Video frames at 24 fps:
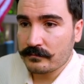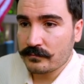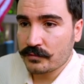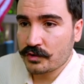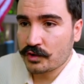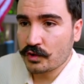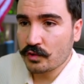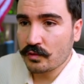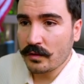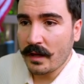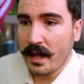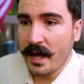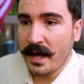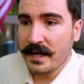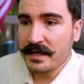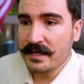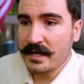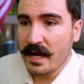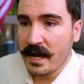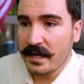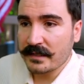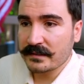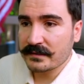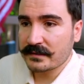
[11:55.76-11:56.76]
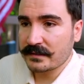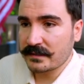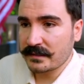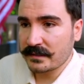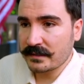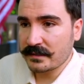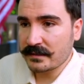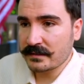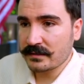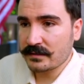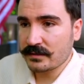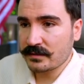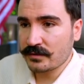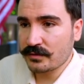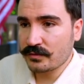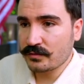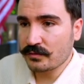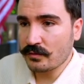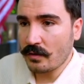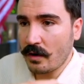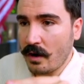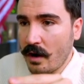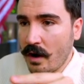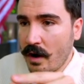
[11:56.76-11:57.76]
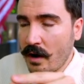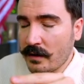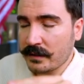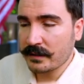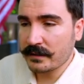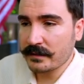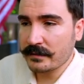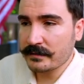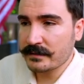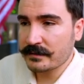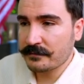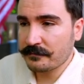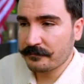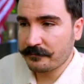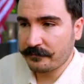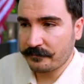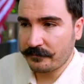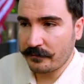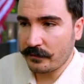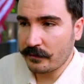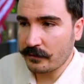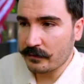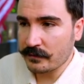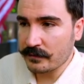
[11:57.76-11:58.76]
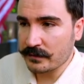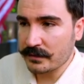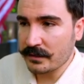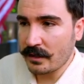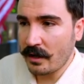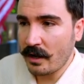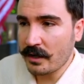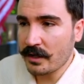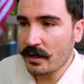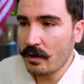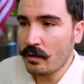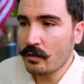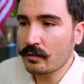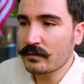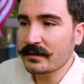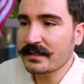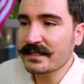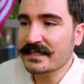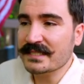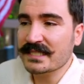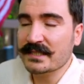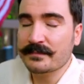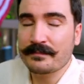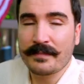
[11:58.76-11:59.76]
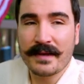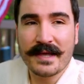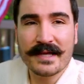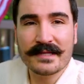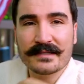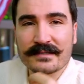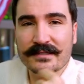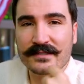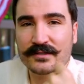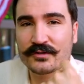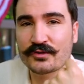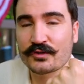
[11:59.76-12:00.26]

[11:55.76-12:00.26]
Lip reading: July 19th to August 1st, I only spent